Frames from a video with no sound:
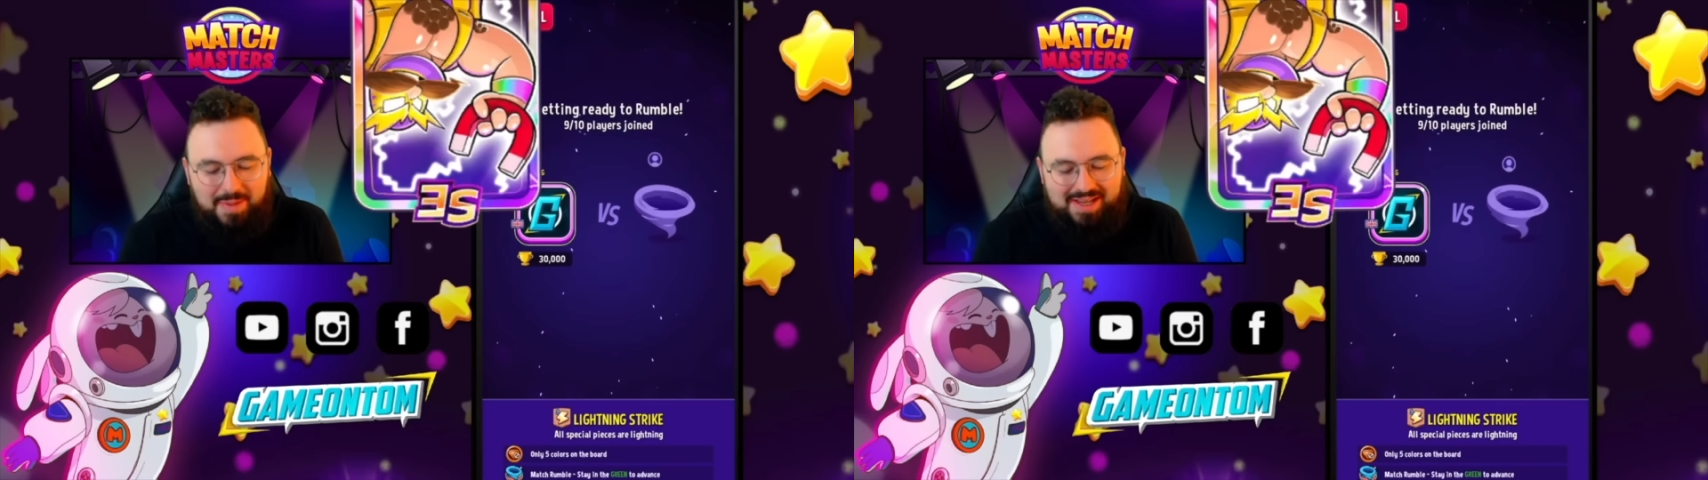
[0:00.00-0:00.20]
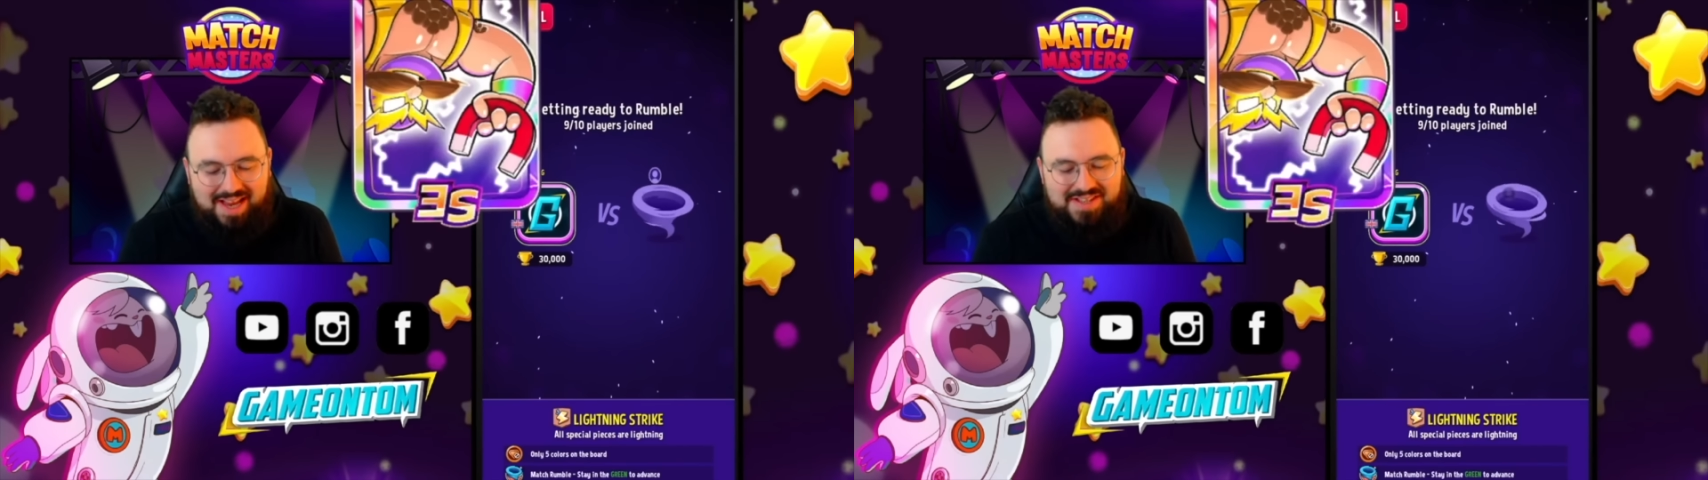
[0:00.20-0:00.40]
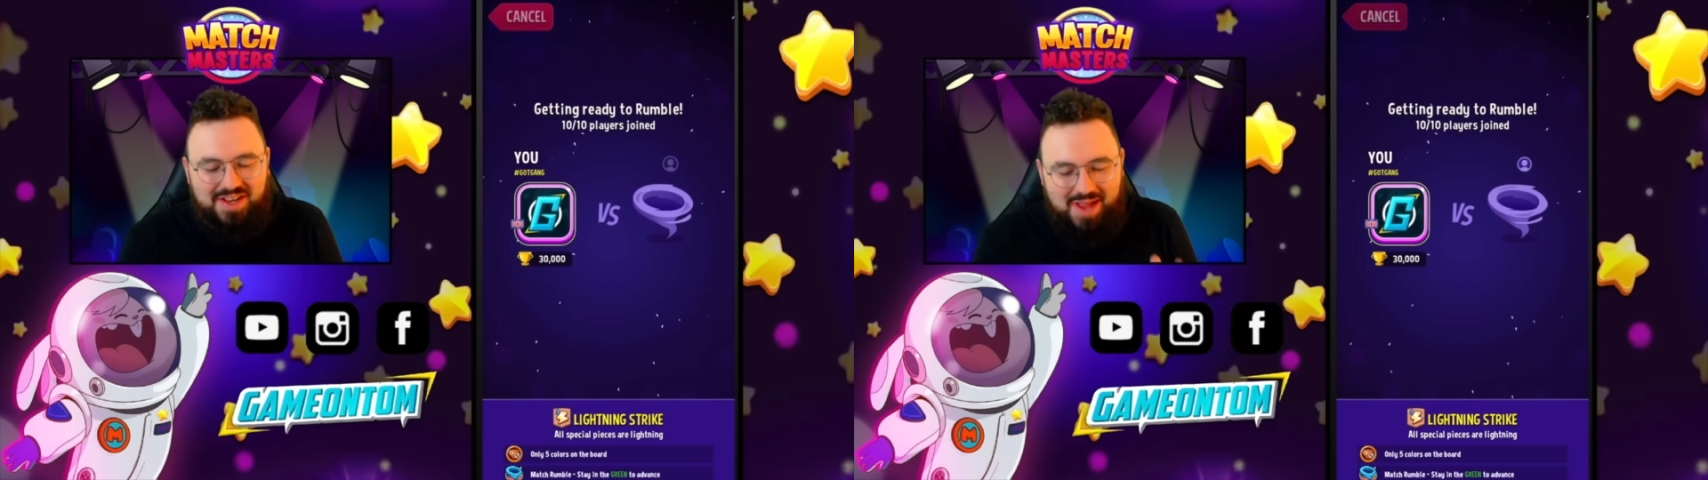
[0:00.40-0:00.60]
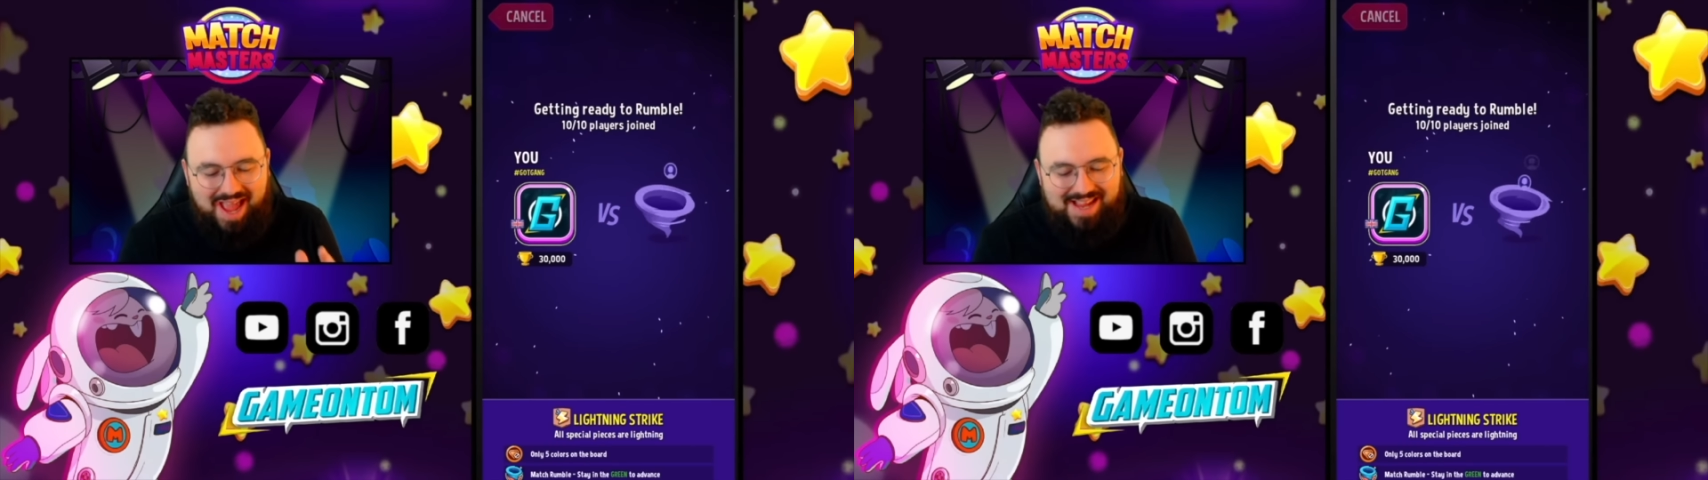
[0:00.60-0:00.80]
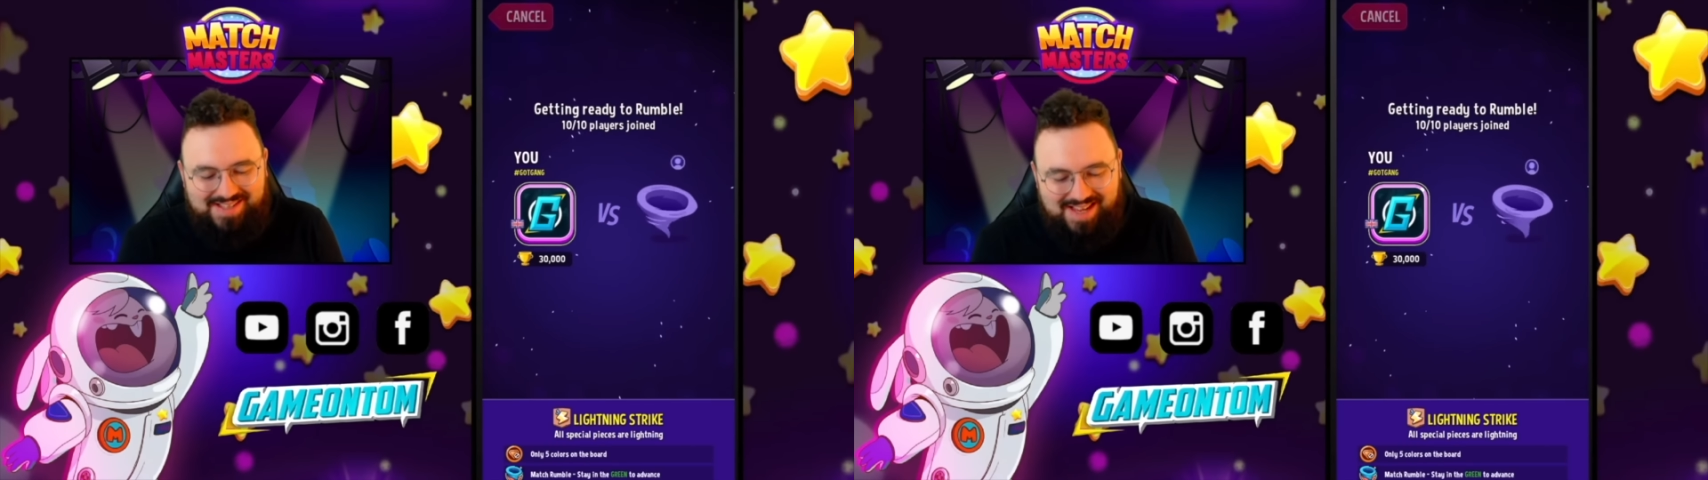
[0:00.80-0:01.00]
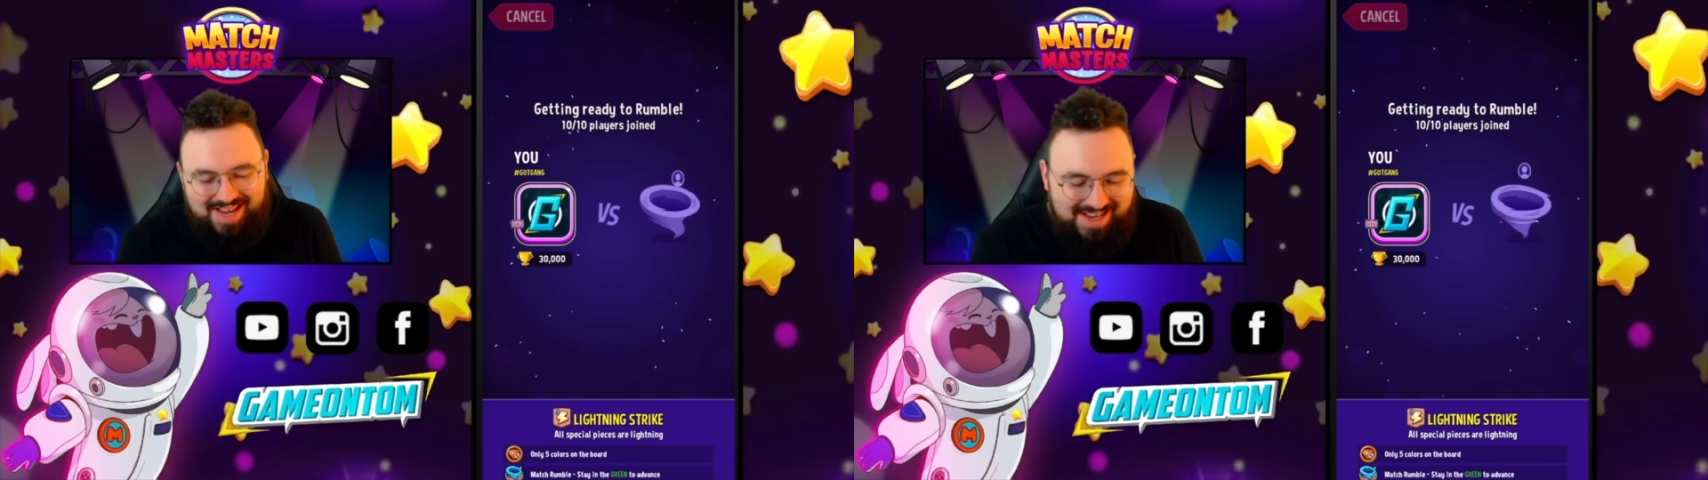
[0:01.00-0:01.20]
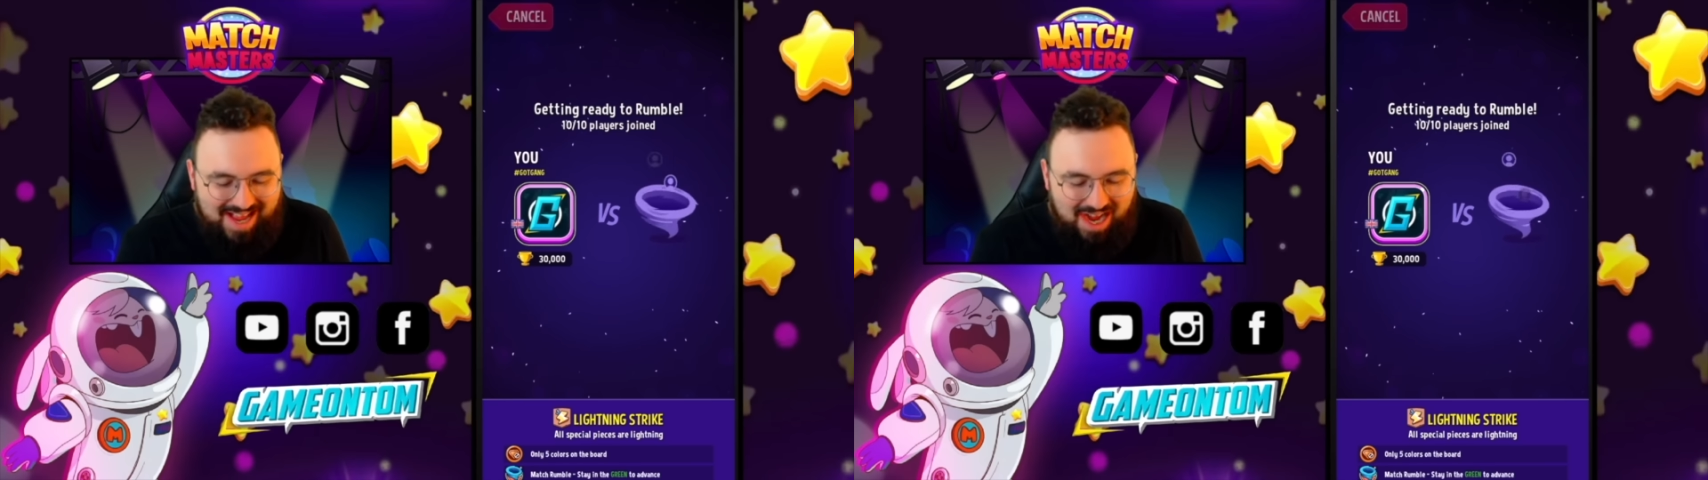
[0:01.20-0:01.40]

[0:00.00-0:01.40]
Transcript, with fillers: El Magneto SE.